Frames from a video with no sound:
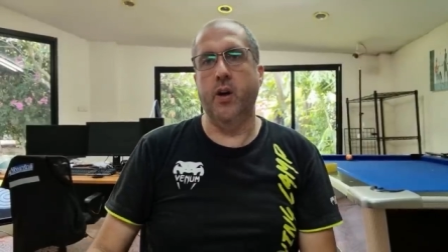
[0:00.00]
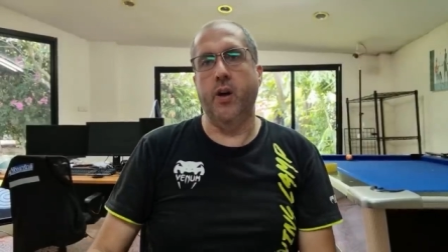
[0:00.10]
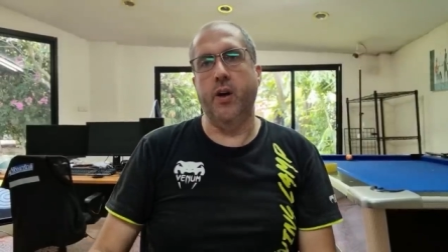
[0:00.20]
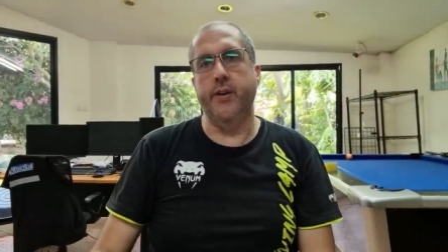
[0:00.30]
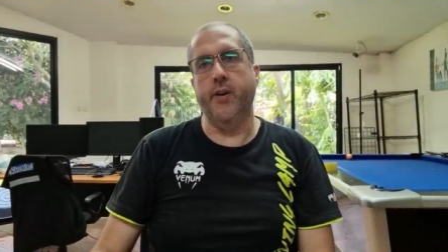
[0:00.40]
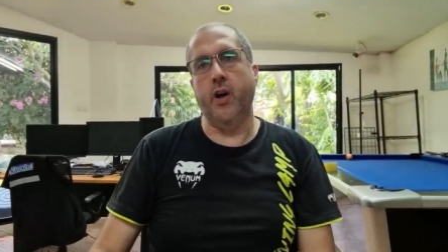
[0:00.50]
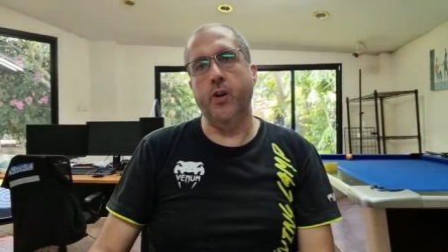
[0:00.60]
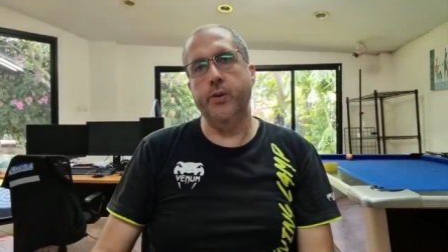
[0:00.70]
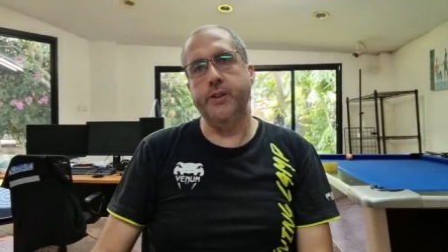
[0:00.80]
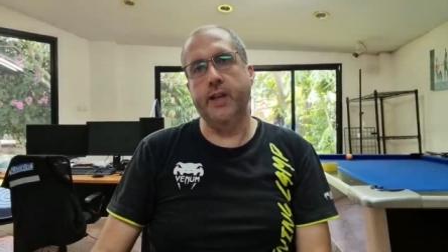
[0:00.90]
I
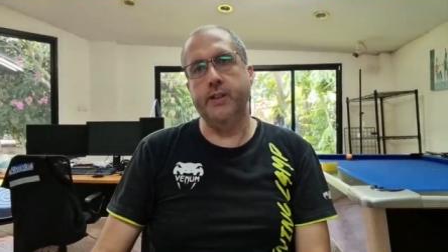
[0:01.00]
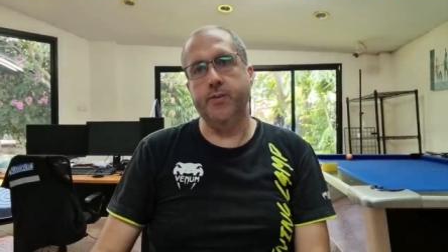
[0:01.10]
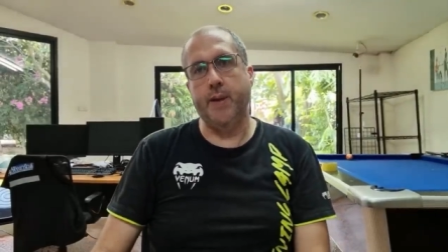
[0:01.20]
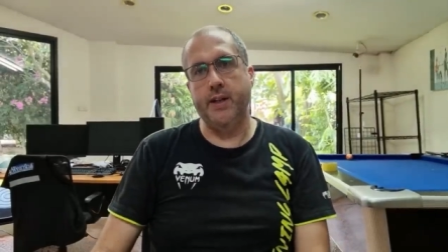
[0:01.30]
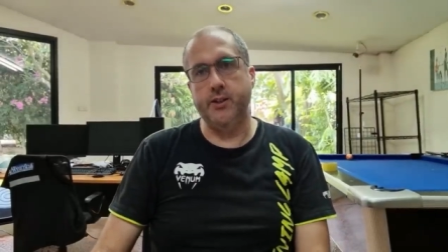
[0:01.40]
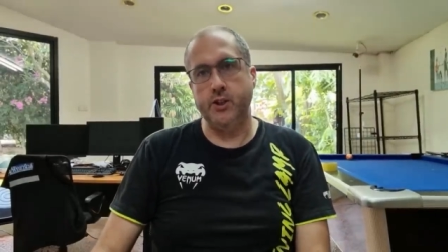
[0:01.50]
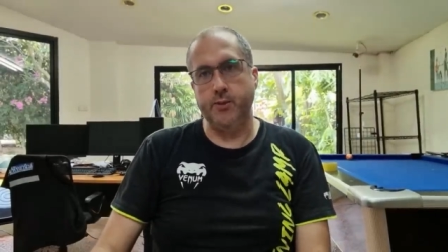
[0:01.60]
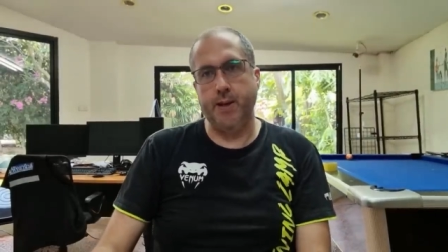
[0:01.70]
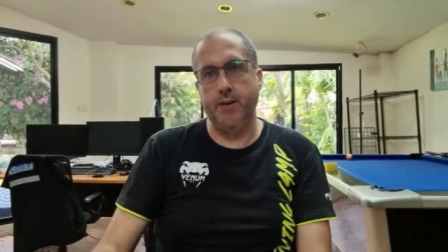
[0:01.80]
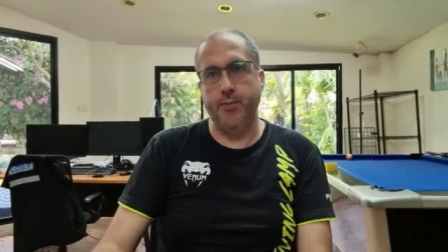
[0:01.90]
always say to managers
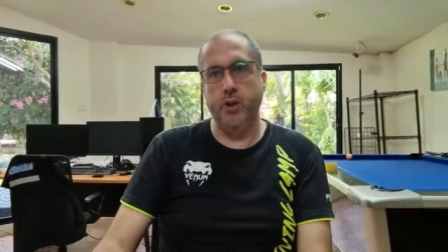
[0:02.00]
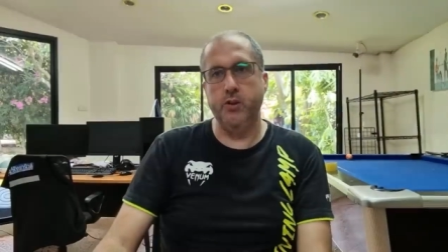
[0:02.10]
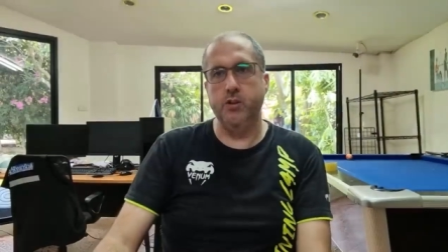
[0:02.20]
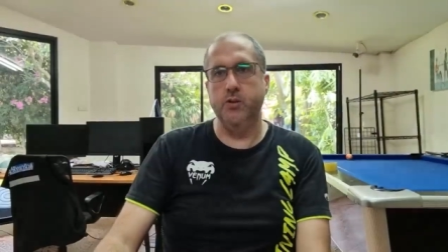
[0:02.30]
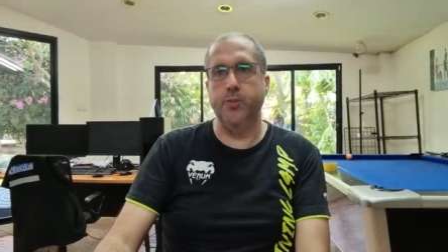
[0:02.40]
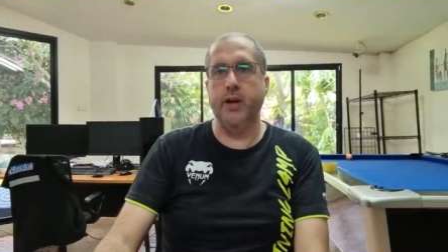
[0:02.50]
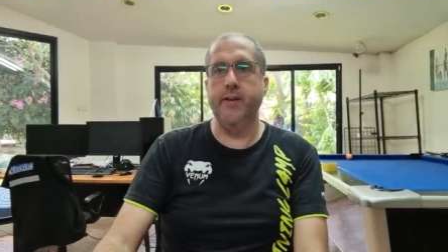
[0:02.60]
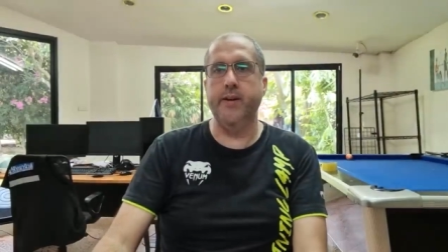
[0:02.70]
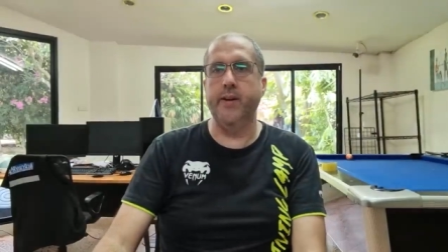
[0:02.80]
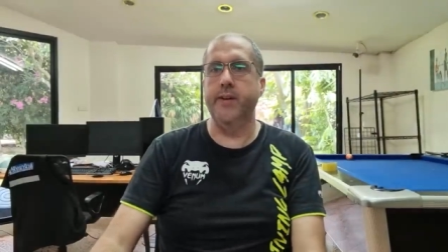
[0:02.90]
about personal
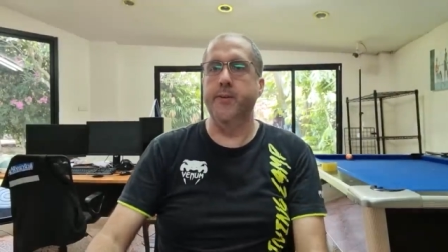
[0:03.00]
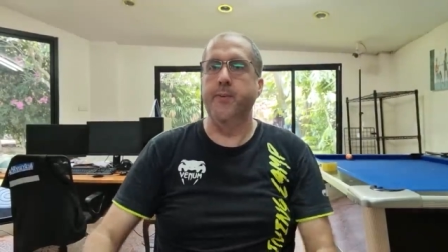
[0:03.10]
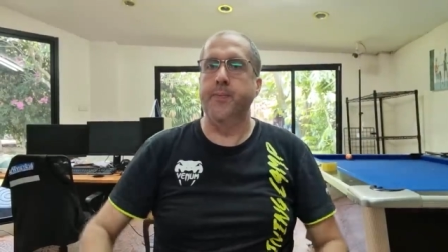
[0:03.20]
branding.